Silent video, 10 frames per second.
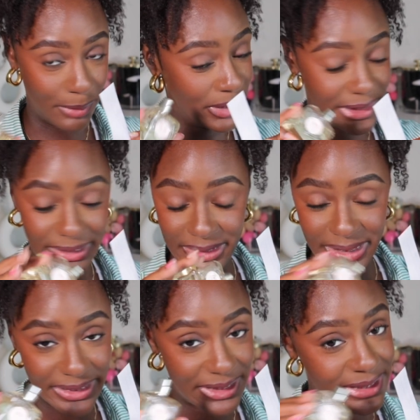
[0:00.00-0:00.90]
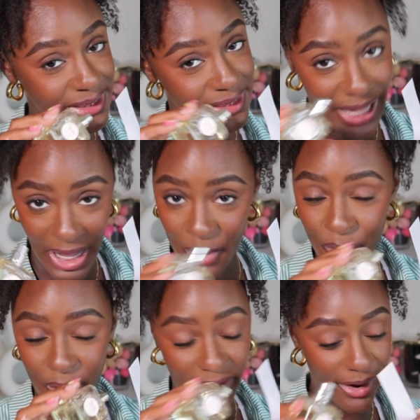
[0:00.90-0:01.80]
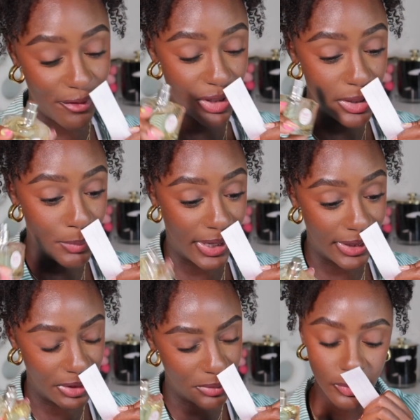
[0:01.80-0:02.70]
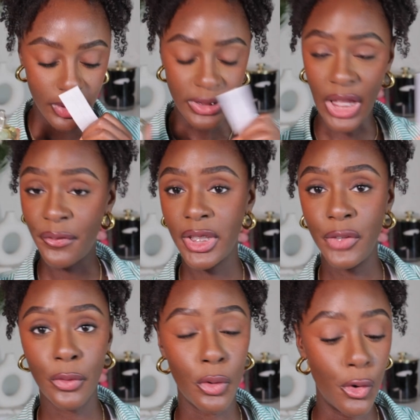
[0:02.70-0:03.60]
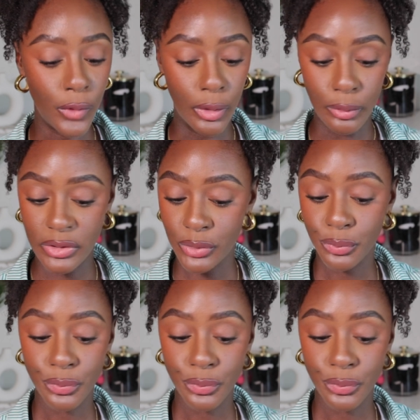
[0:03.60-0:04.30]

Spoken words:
because this is not for everybody. Definitely for grown folks.